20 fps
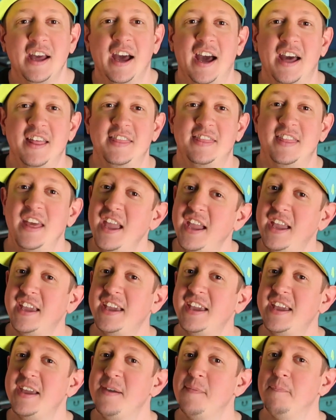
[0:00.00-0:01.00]
I
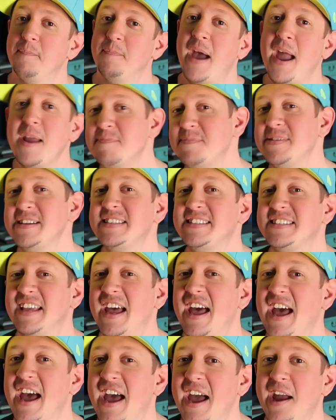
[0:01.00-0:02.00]
think it might be
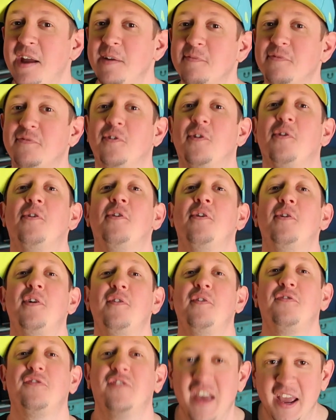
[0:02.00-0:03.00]
time for
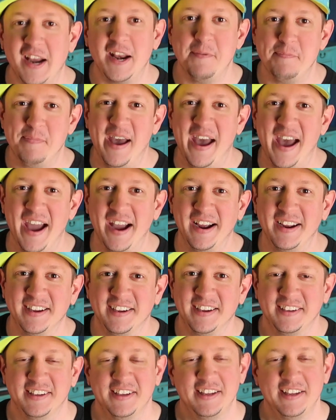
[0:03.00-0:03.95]
a fanny pack.